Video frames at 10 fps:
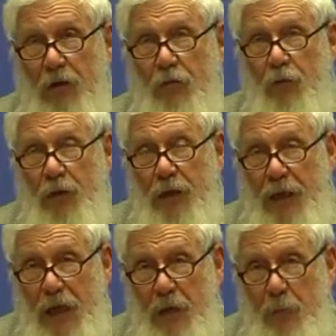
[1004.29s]
It's what
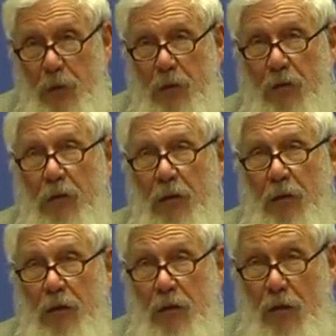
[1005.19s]
enabled
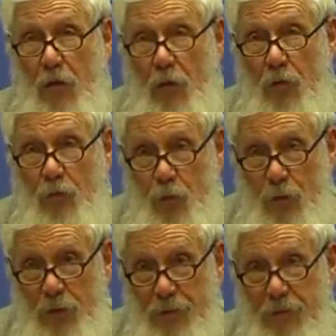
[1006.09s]
the Cold
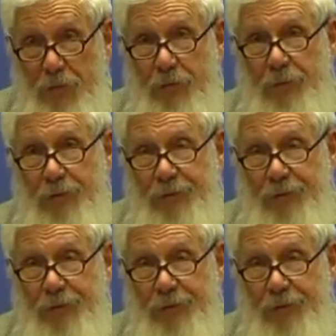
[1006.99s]
War to